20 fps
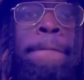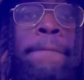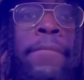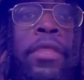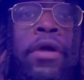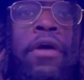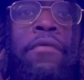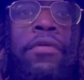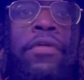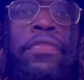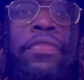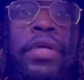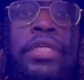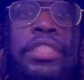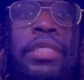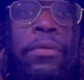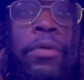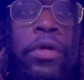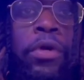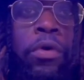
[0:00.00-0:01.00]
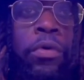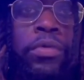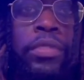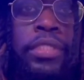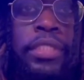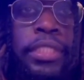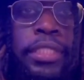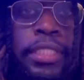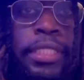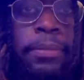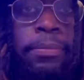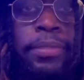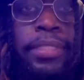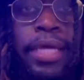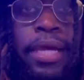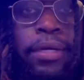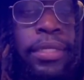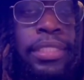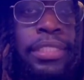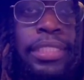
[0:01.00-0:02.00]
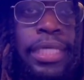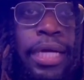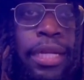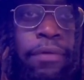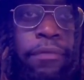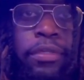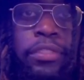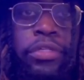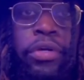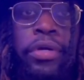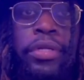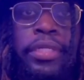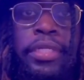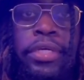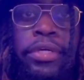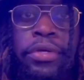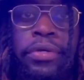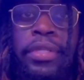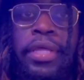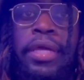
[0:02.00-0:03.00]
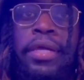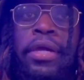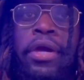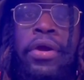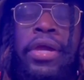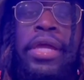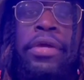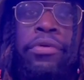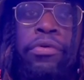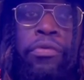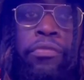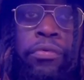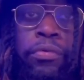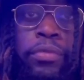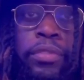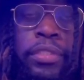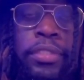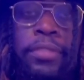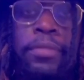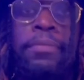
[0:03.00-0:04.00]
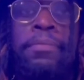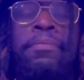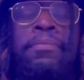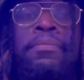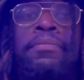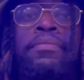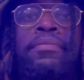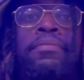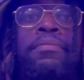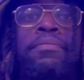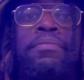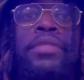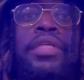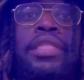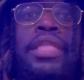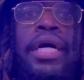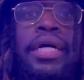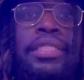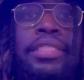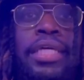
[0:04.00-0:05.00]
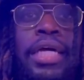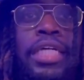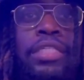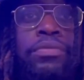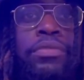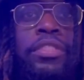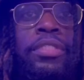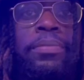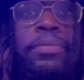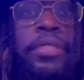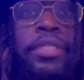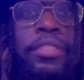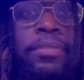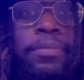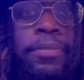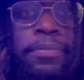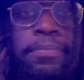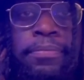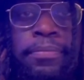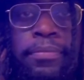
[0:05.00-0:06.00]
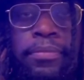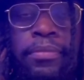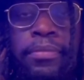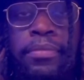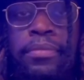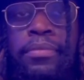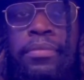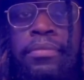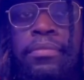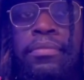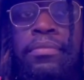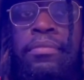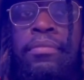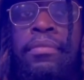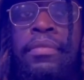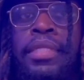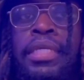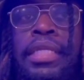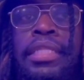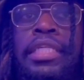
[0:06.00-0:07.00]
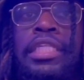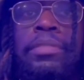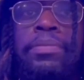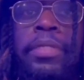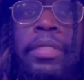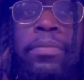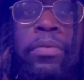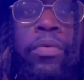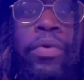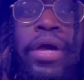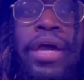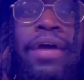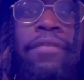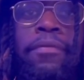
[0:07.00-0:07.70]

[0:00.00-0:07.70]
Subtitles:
of the things that we hold deep down inside of us, our dear, like our inner roots, a lot of times with displacement, these people will have